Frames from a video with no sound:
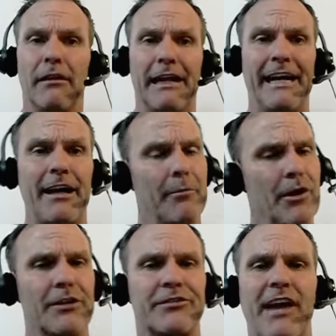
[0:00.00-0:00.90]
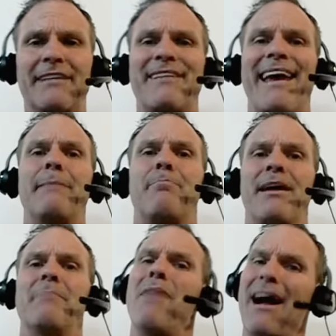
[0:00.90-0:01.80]
lean I'm going to say take
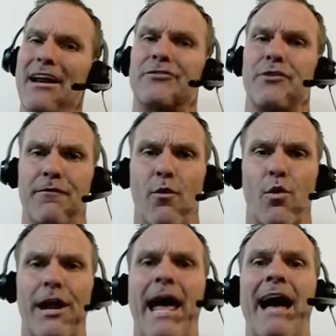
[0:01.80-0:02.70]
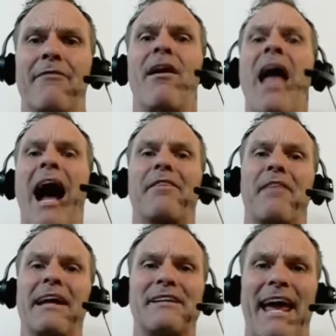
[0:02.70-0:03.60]
Pitt minus the four and a half. I
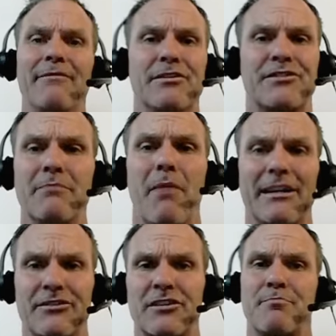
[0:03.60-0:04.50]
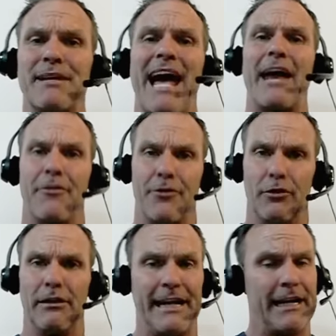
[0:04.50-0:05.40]
think Davidson might just be out of their
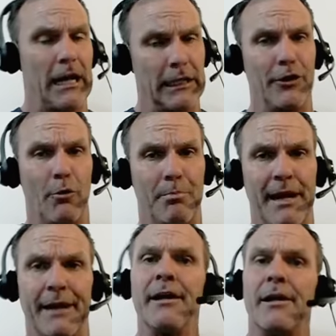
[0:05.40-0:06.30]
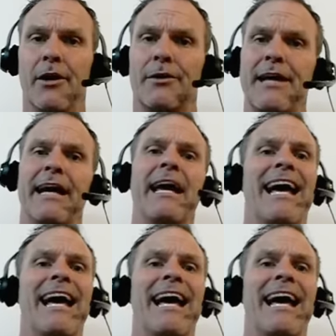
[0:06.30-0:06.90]
league a little bit. Okay,